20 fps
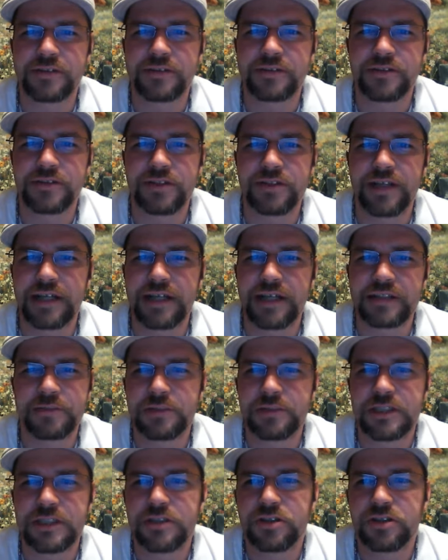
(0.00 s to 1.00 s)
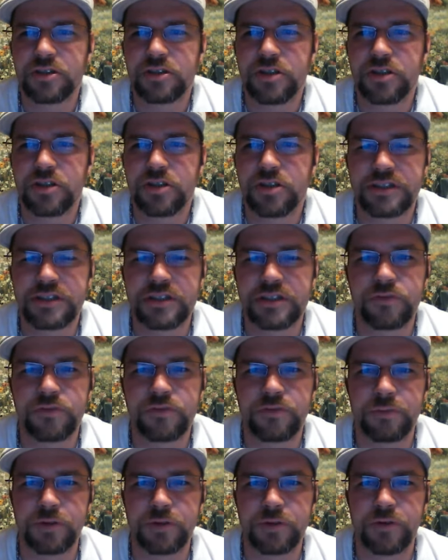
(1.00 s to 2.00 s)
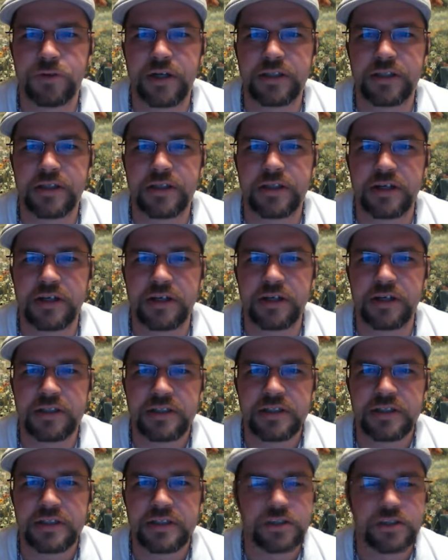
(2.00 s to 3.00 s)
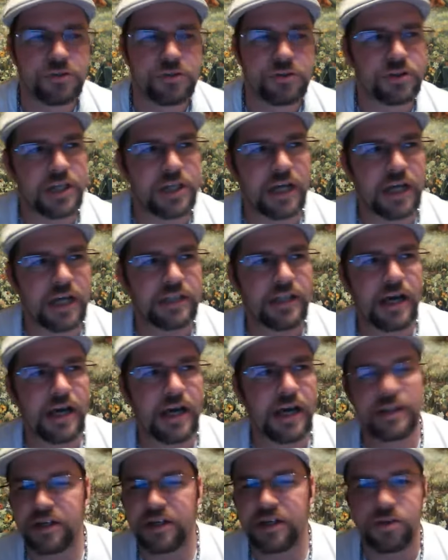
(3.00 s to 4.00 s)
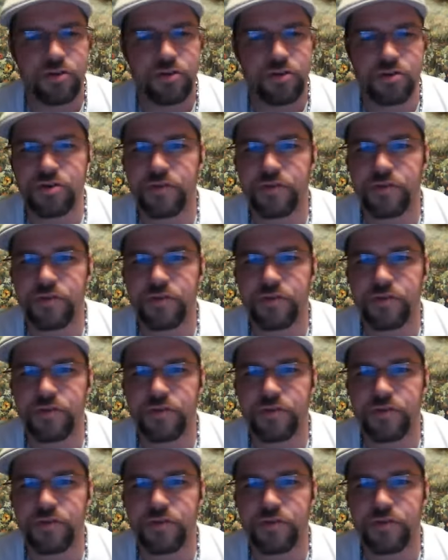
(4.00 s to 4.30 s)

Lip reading: So that, to me, they're just trying to steal from you right there. You sign that, they can use your